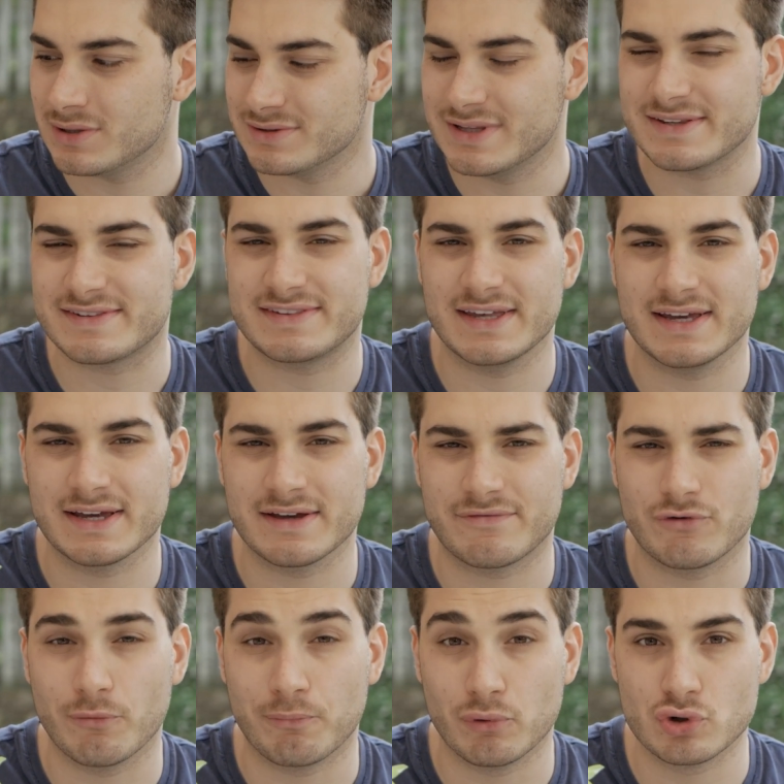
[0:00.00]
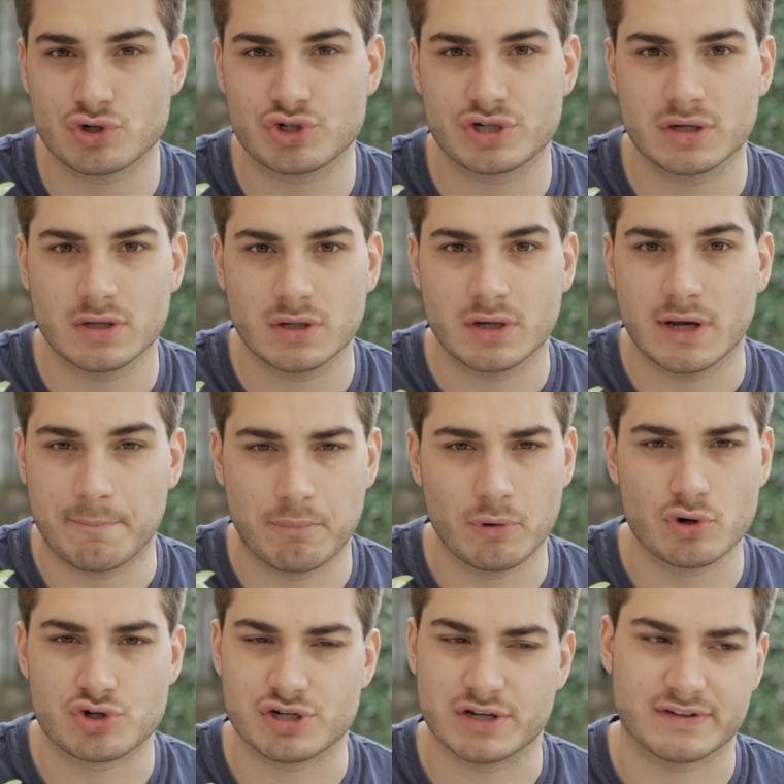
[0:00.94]
This thing, if you push, it
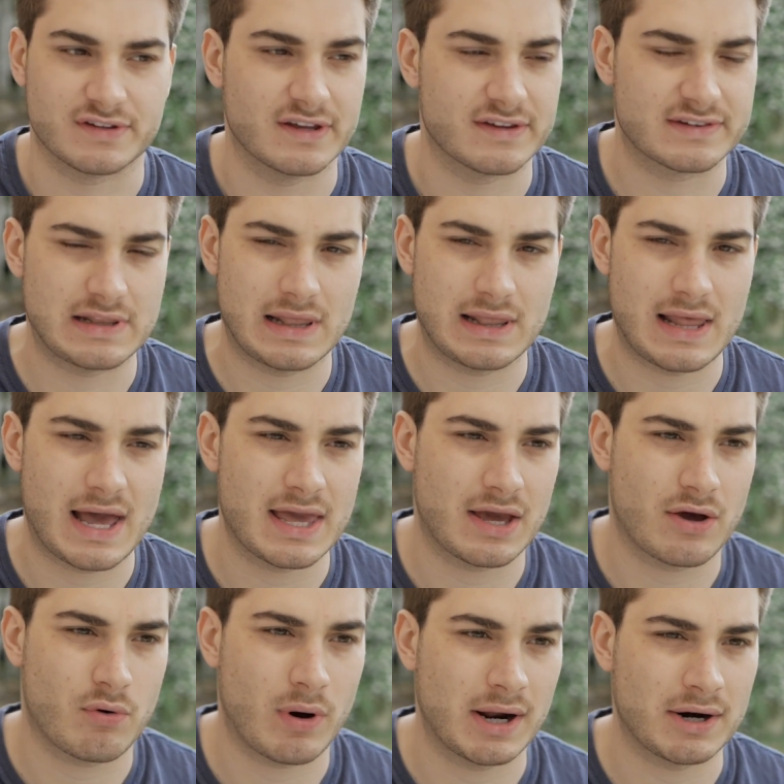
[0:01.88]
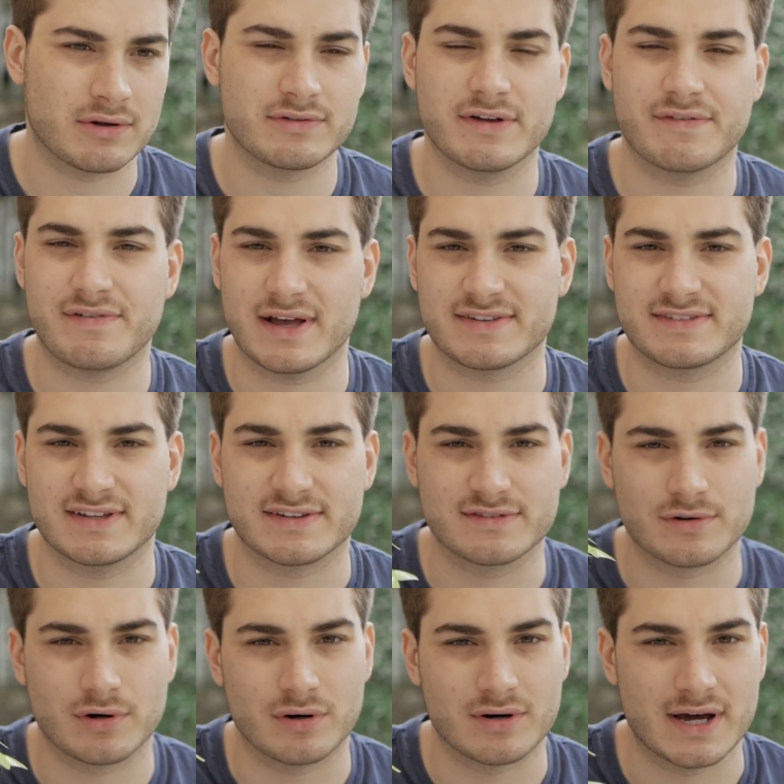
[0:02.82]
pushes. It's like one of the
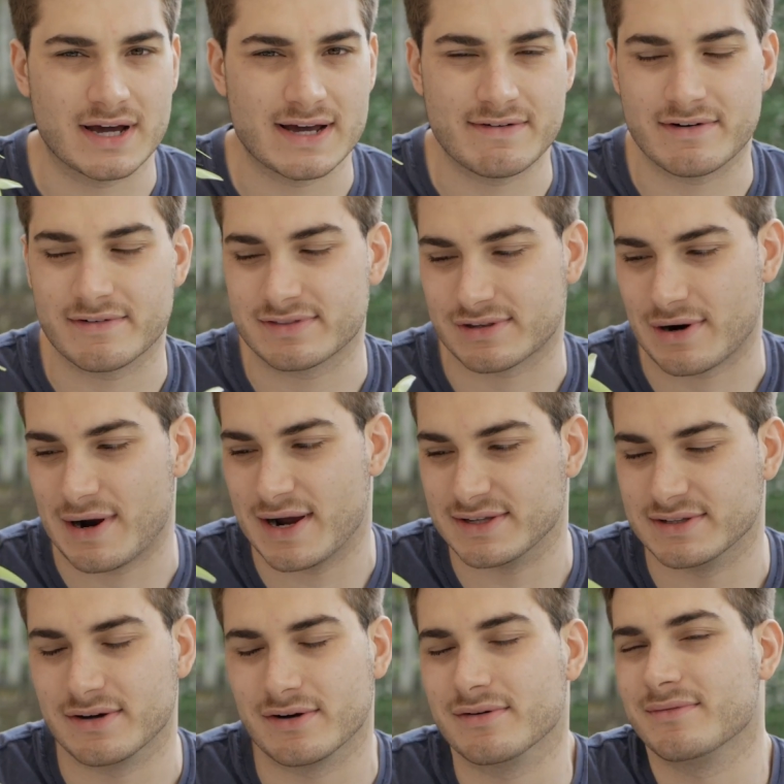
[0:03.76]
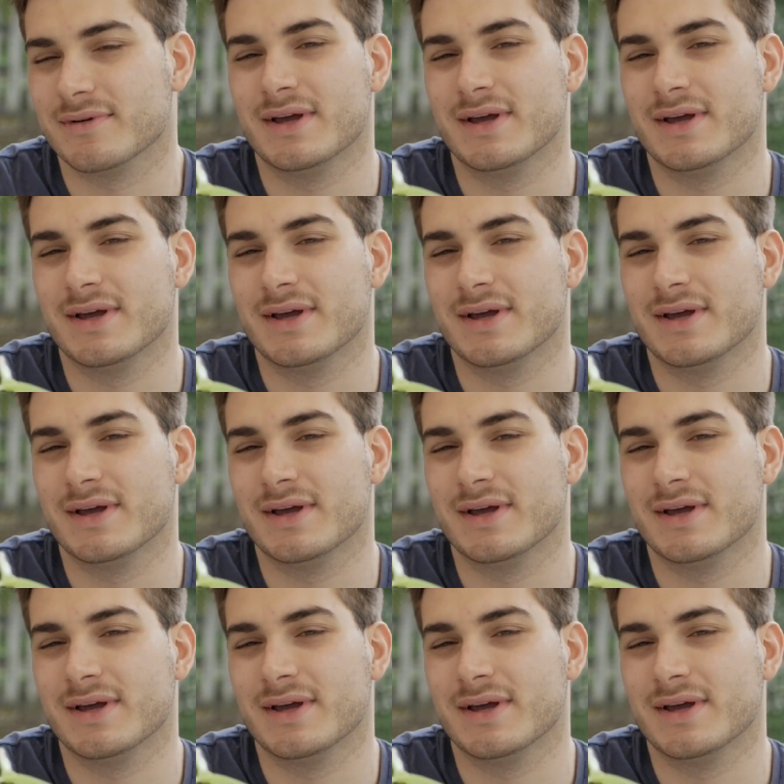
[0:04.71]
fastest drone I ever tried.